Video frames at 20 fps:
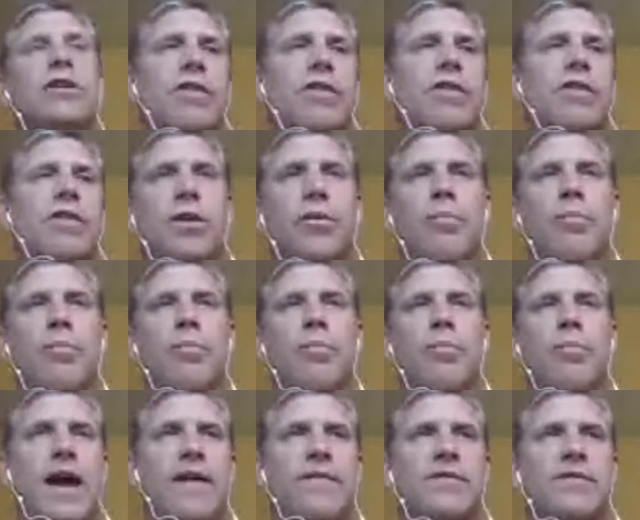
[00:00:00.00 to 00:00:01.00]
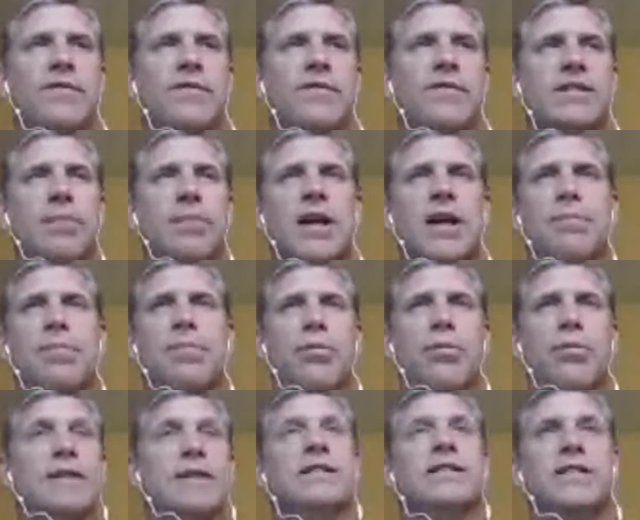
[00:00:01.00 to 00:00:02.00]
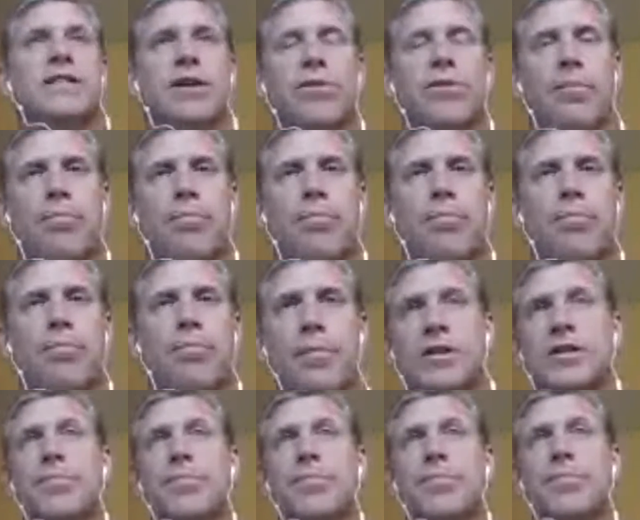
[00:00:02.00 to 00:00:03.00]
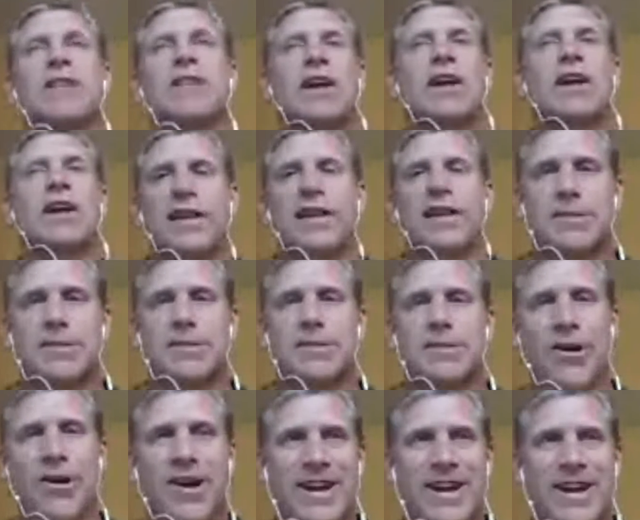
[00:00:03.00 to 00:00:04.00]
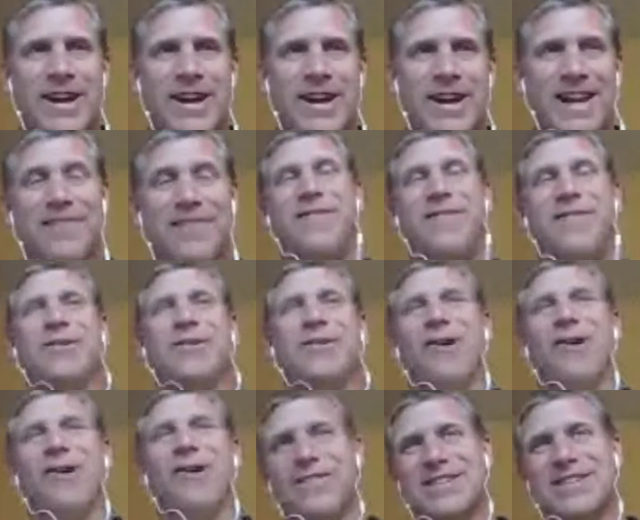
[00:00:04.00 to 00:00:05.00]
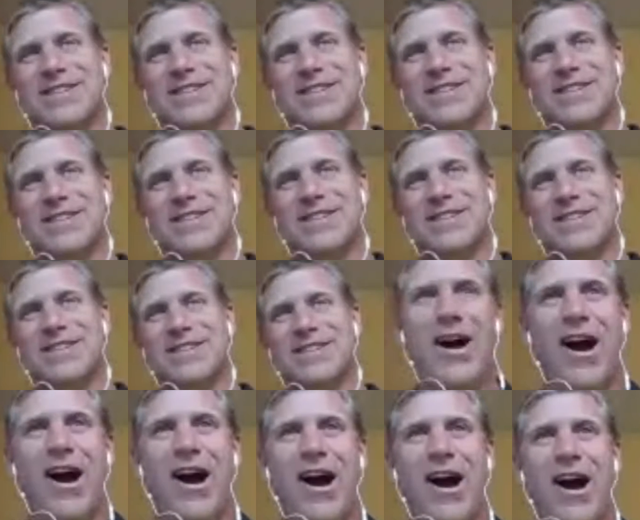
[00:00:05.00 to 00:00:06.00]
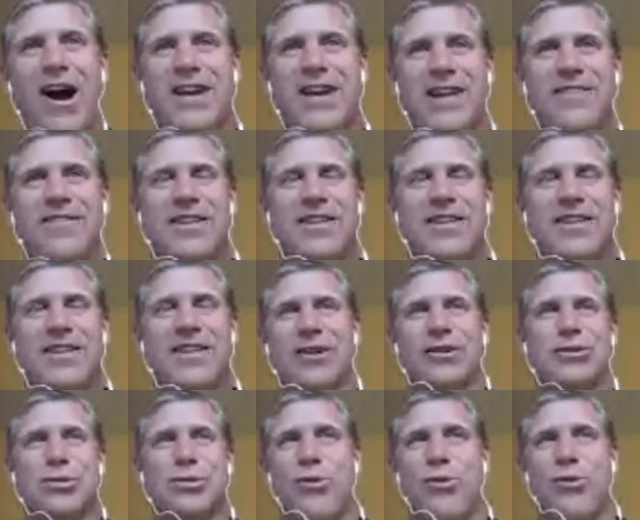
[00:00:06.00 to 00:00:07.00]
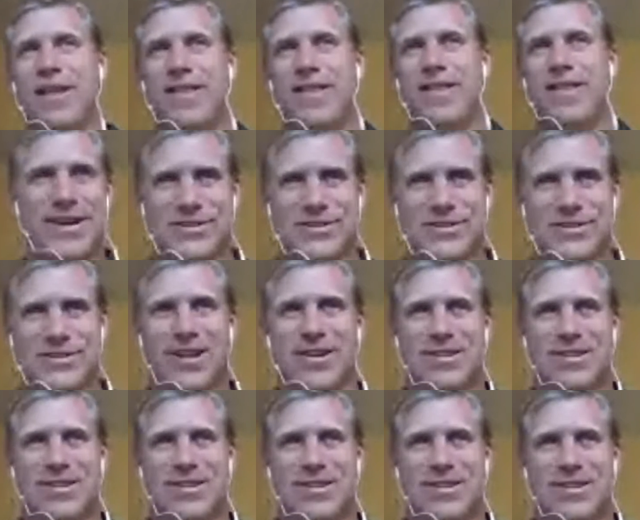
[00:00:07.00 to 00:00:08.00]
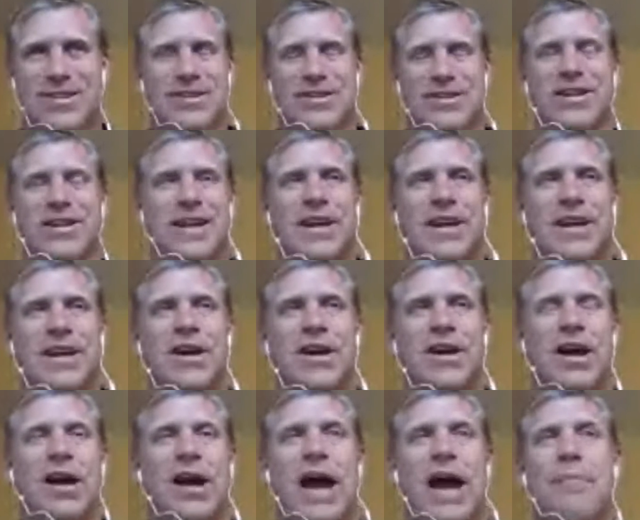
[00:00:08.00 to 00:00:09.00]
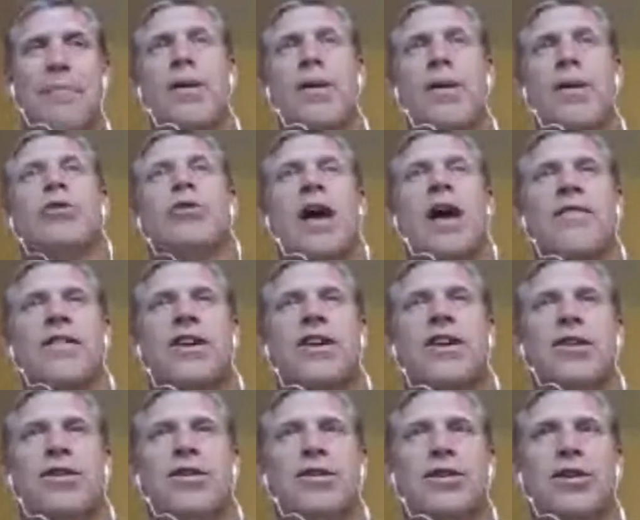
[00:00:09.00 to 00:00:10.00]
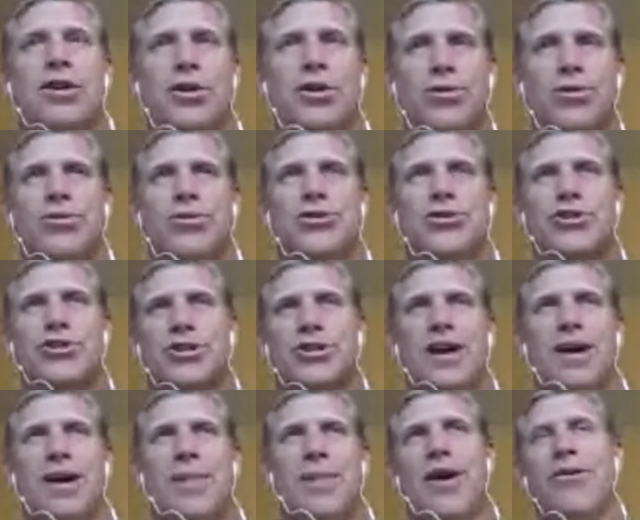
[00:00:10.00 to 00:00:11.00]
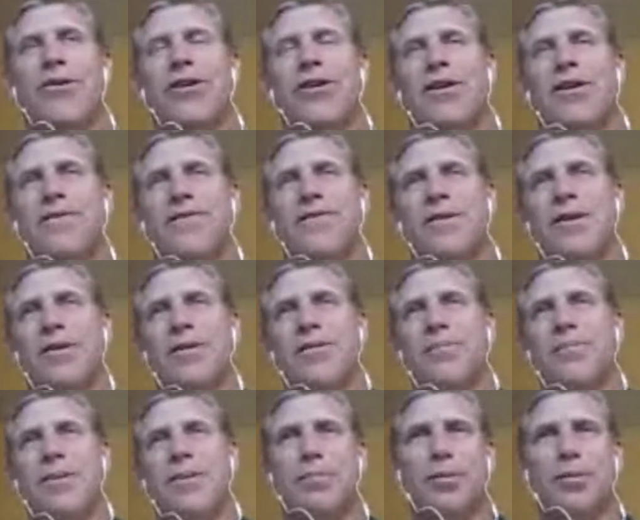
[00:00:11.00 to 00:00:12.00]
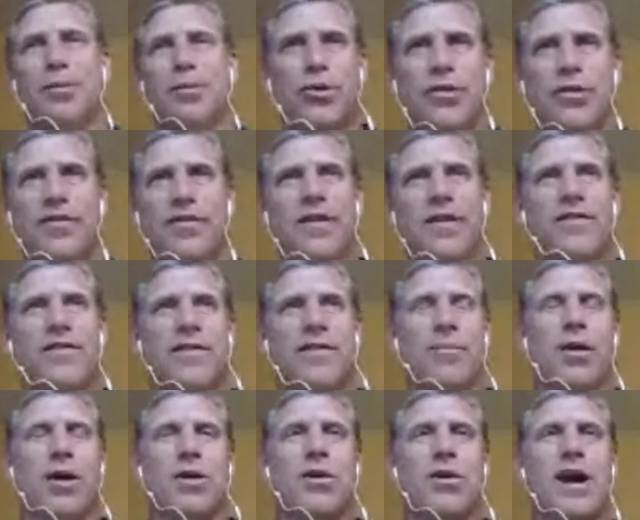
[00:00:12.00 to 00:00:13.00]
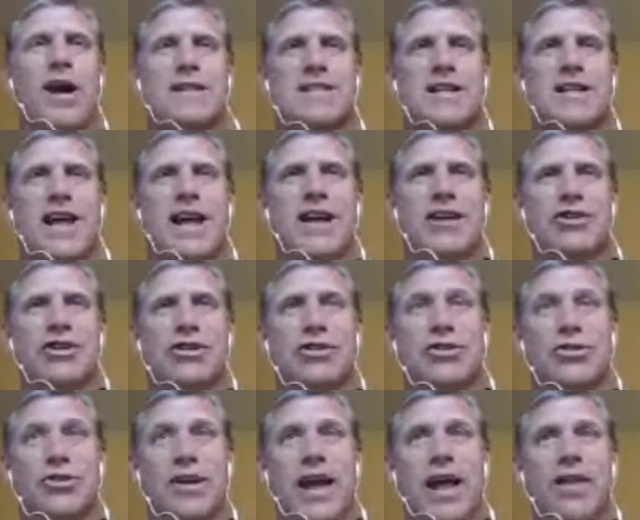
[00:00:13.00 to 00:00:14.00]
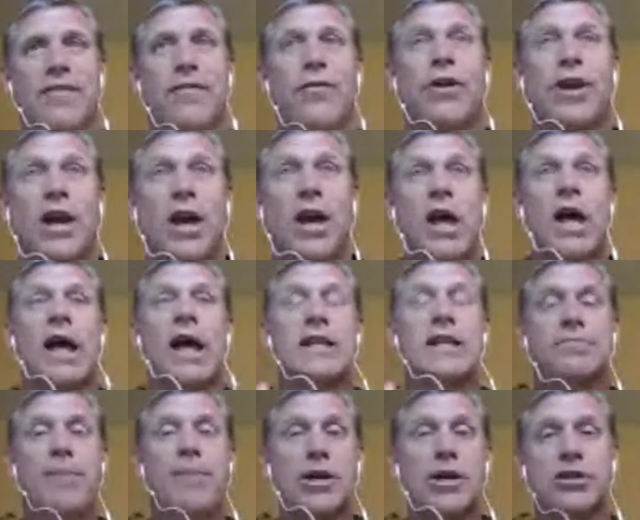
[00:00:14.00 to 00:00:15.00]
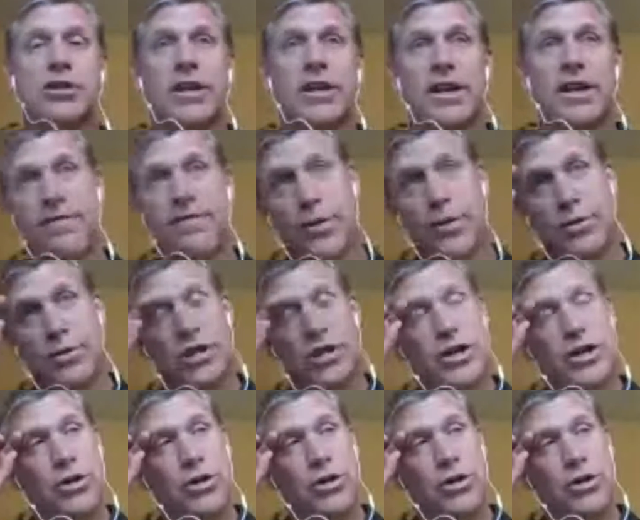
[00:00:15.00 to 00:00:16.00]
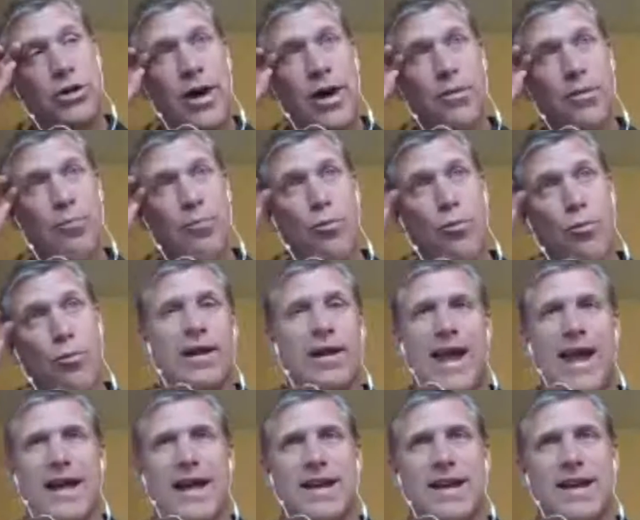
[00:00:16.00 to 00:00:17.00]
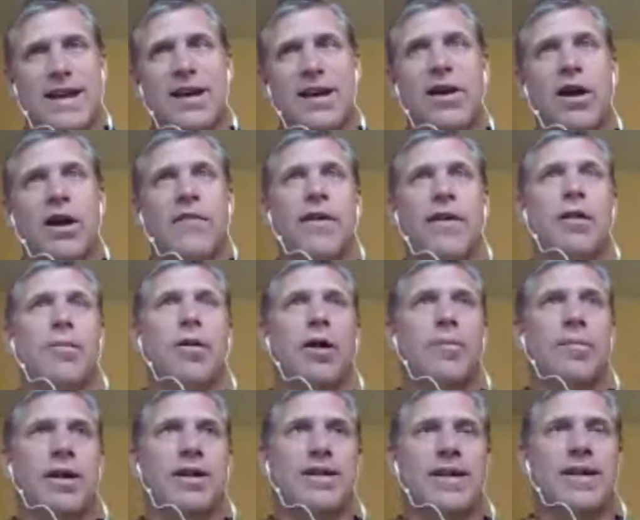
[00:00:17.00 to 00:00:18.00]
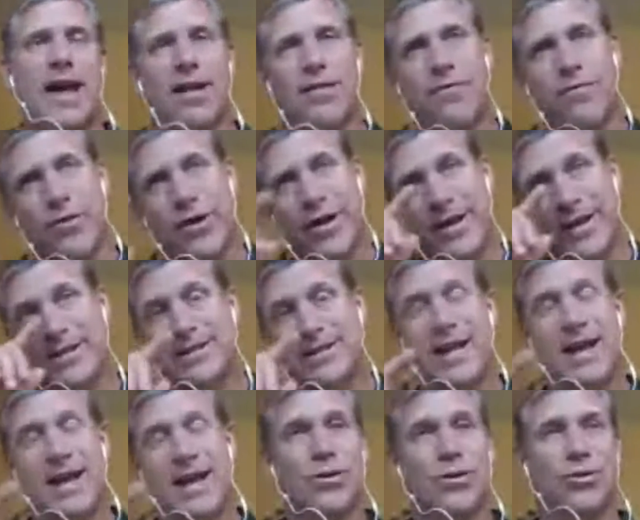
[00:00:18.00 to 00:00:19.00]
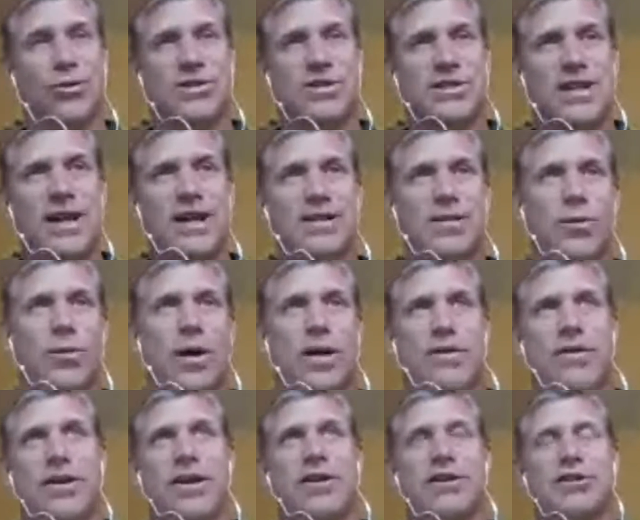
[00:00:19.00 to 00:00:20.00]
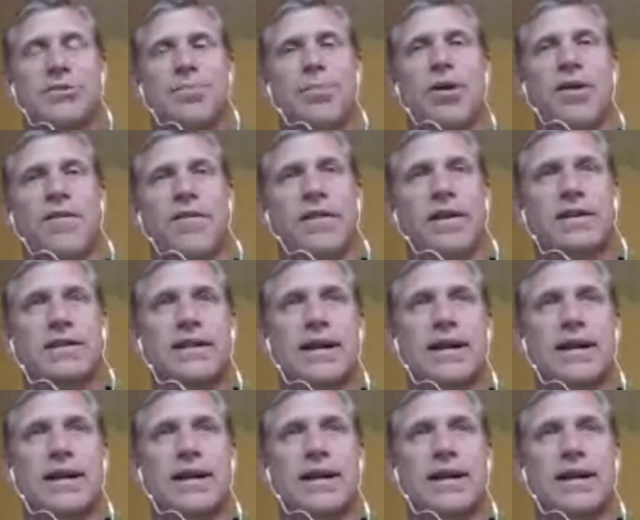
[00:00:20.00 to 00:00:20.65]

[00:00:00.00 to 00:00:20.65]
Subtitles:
But I do think there might have to be some type of residency requirements, because let's be honest, if you all of a sudden offered even $20,000 annually, I bet you'd have a huge amount of across the nation to California, especially if there was a huge amount more land available. I mean, California is that golden state. The weather here is perfect.